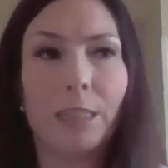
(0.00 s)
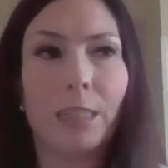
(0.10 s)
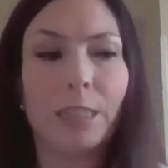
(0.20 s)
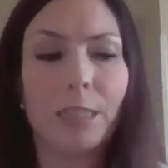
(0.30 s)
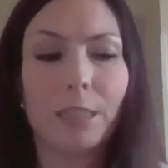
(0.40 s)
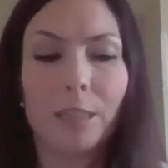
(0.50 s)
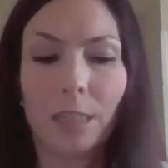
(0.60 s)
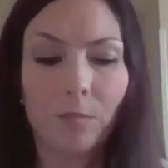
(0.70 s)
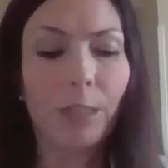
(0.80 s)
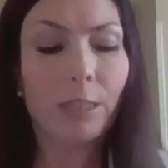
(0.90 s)
I guess I
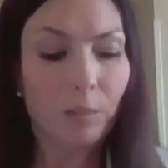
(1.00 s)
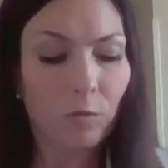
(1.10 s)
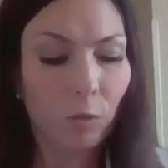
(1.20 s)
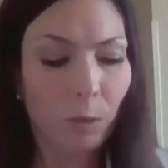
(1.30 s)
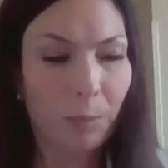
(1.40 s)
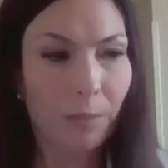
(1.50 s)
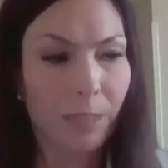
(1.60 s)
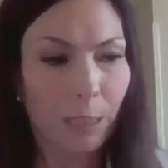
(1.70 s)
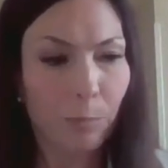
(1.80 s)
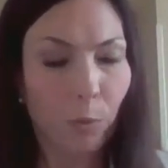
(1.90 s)
really truly believe
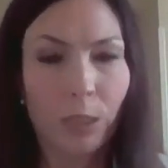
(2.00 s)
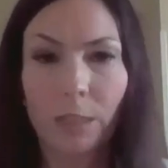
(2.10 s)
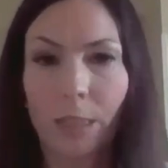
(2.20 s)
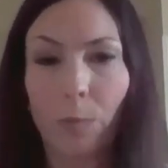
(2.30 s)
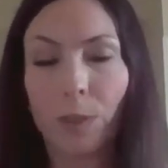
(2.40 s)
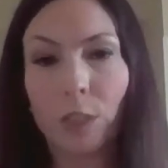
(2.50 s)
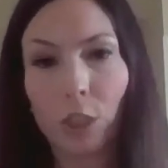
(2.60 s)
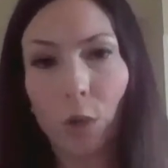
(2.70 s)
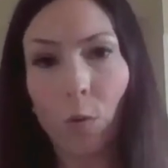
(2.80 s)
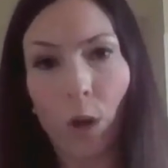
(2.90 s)
it's important that we
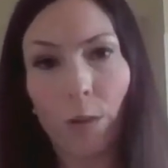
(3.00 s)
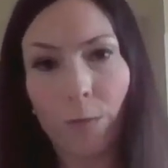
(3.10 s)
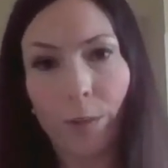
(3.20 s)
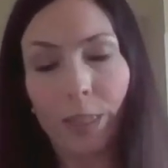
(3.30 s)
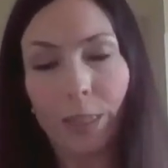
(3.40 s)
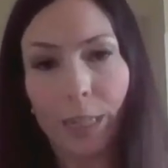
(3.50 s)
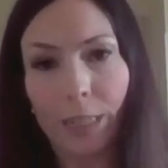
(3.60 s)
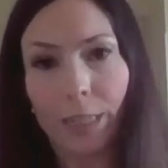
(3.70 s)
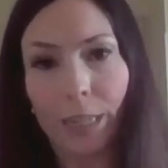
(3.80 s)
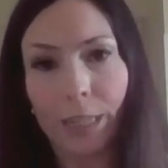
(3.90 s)
show off
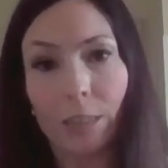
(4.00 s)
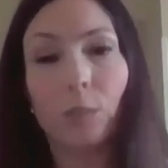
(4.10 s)
and